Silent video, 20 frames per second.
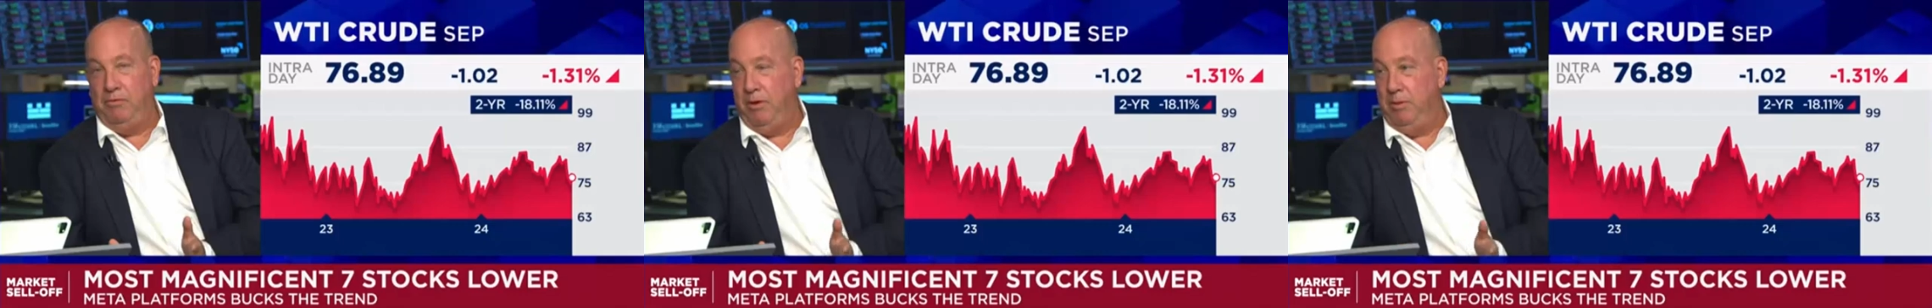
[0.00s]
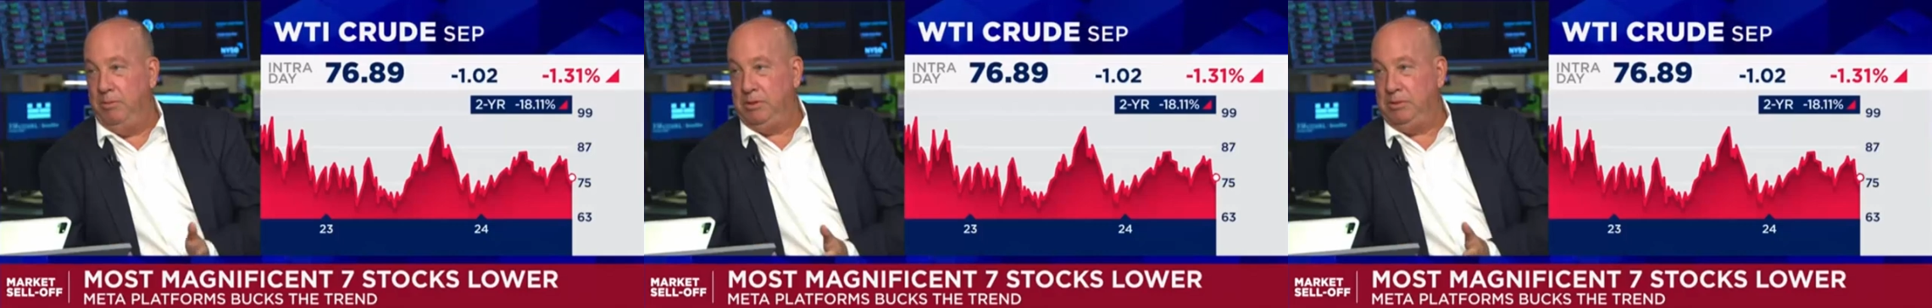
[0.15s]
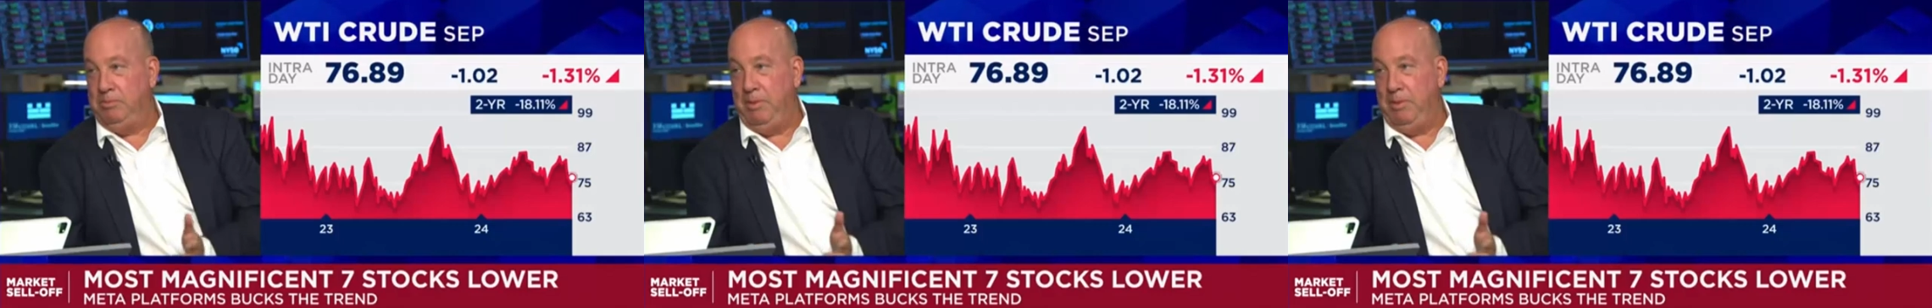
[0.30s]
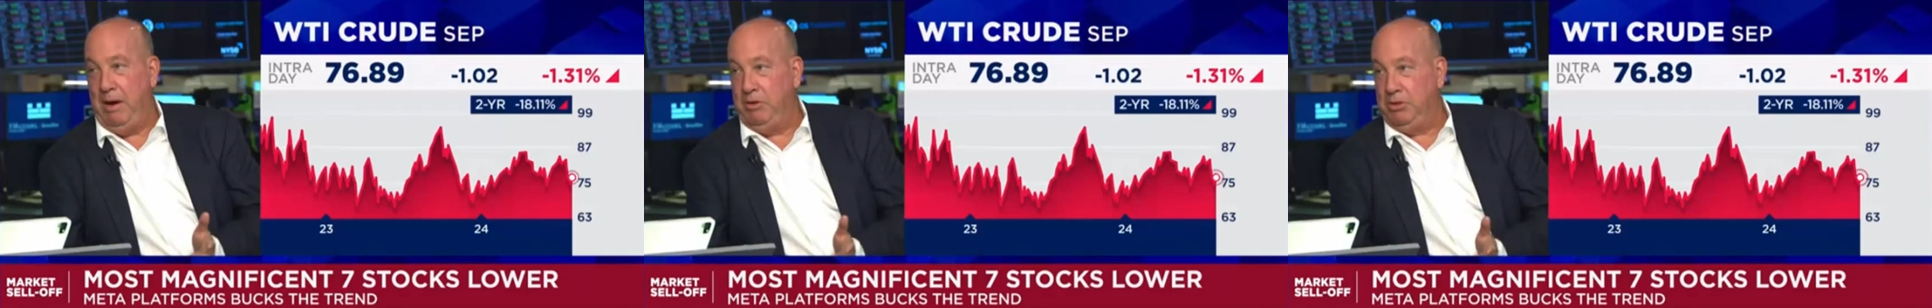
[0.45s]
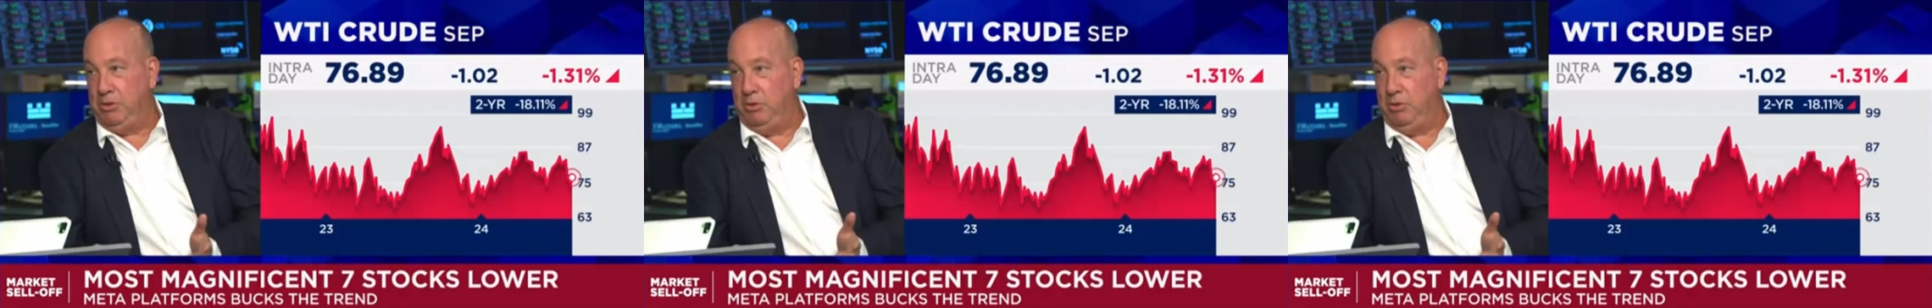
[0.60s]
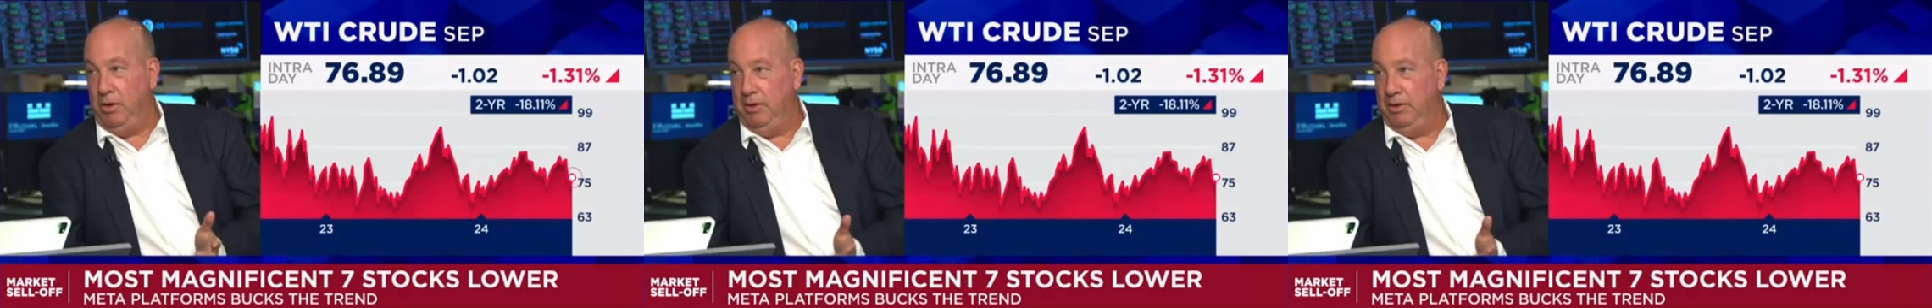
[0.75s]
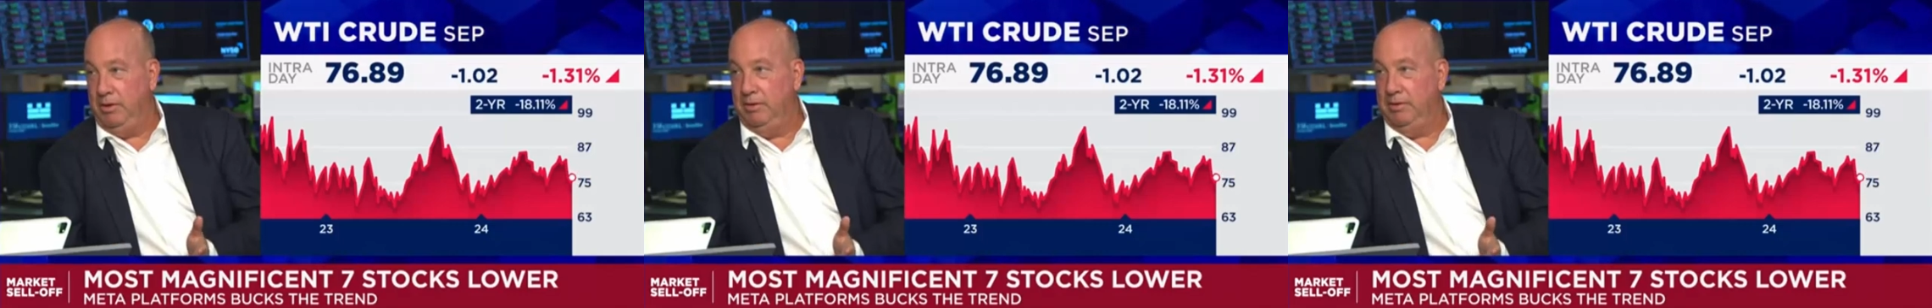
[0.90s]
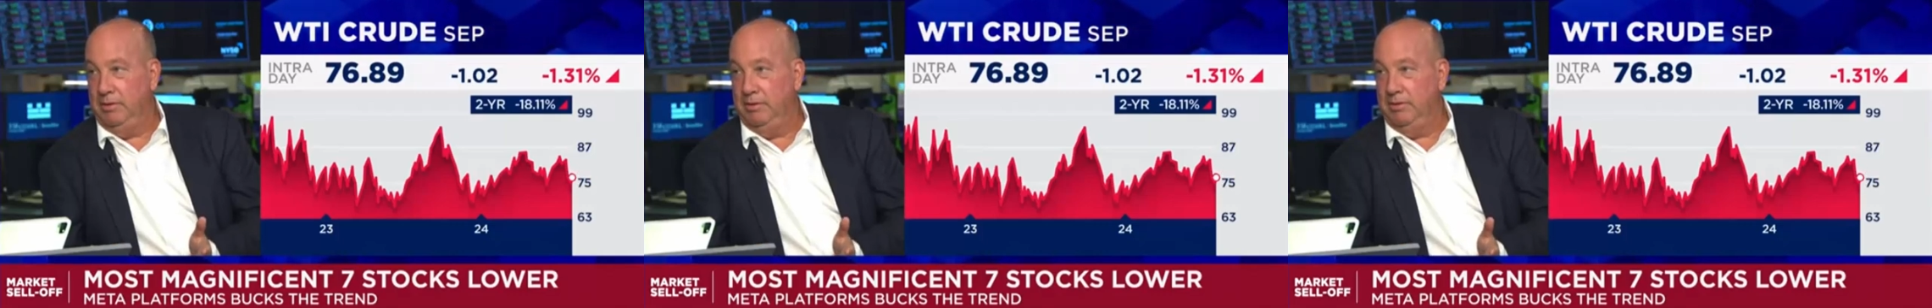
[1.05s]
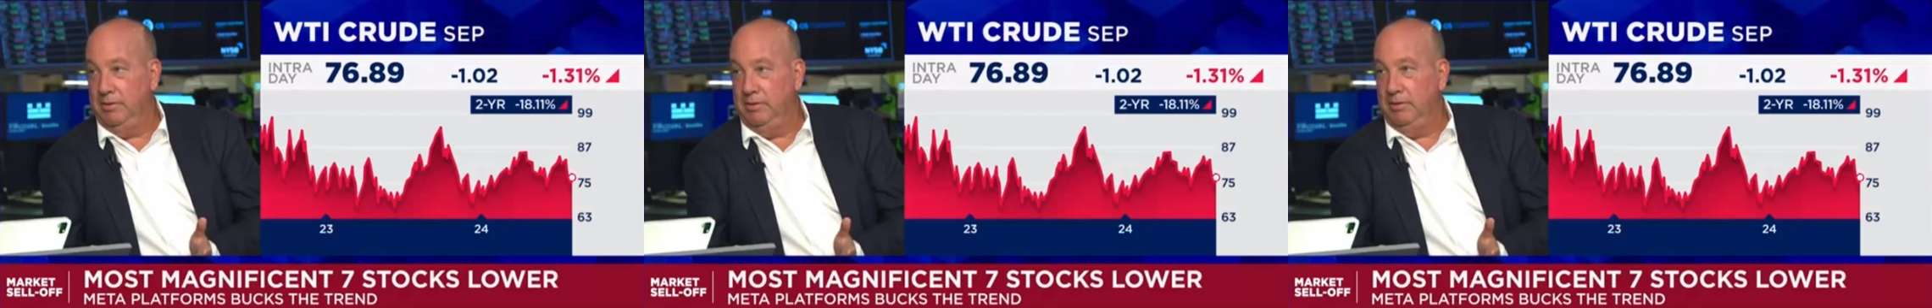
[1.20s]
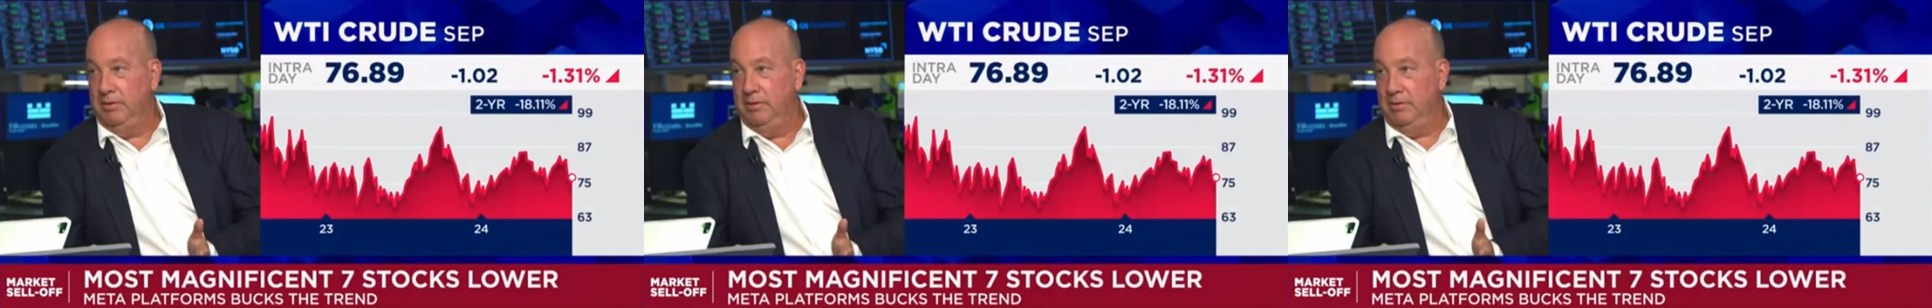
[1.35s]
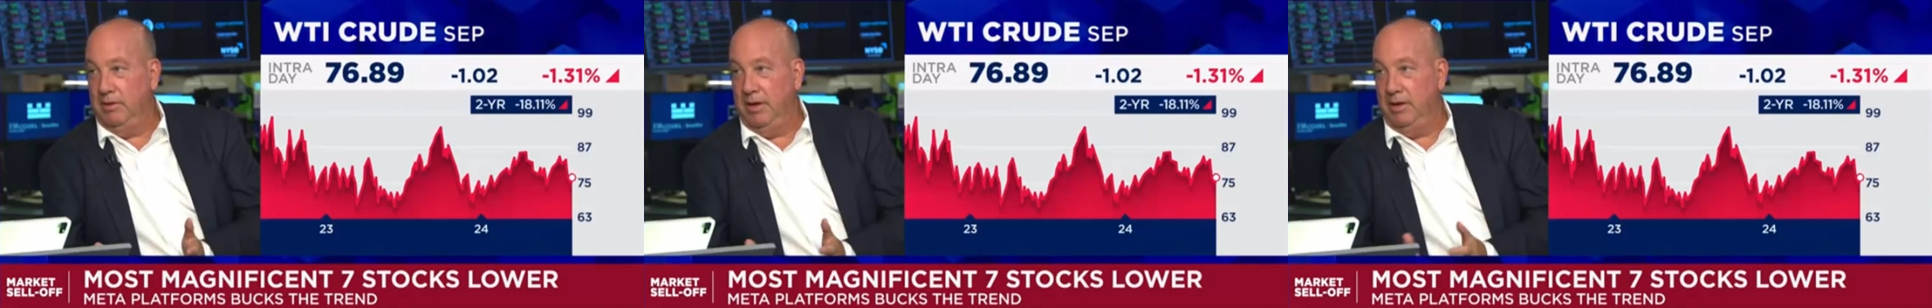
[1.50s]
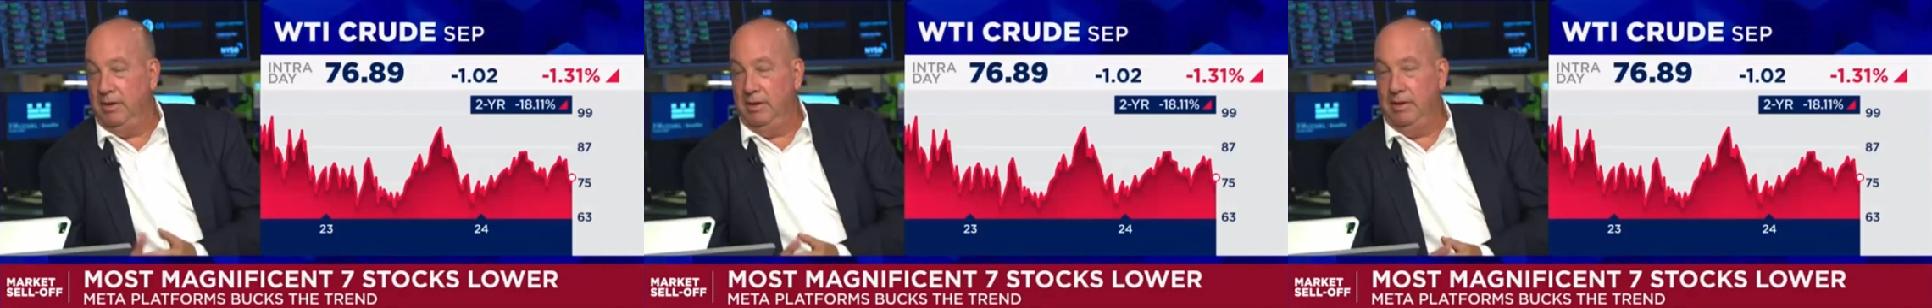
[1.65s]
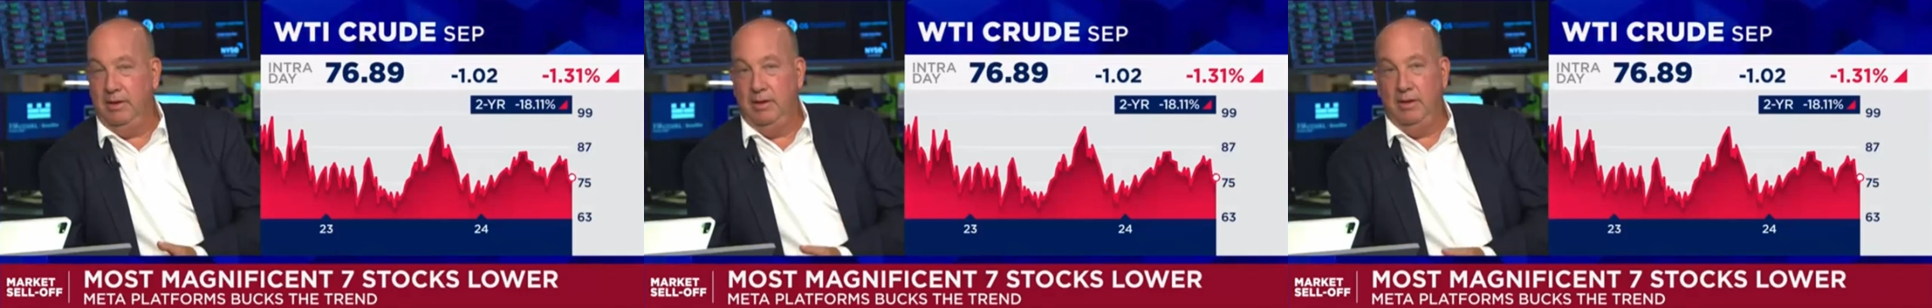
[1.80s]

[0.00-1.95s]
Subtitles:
firm is bearish oil, right?